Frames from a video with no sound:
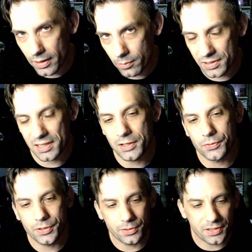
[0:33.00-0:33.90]
was
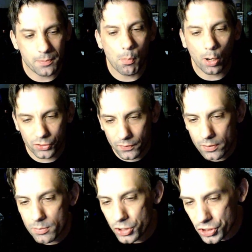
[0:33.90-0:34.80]
introduced in March of the
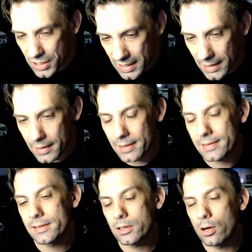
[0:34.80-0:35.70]
Machine. This
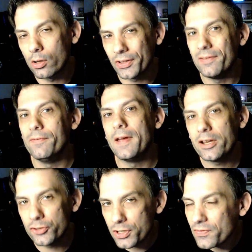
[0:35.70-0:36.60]
is called
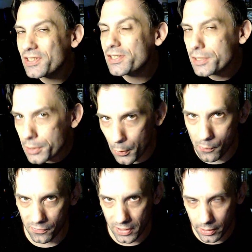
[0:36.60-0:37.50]
Invasion of
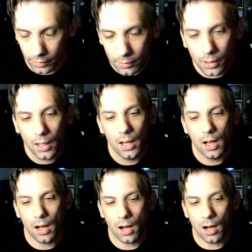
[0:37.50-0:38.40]
Segovia.
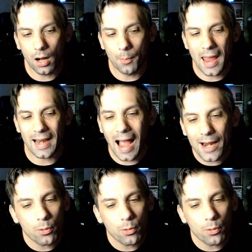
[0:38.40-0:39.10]
And I don't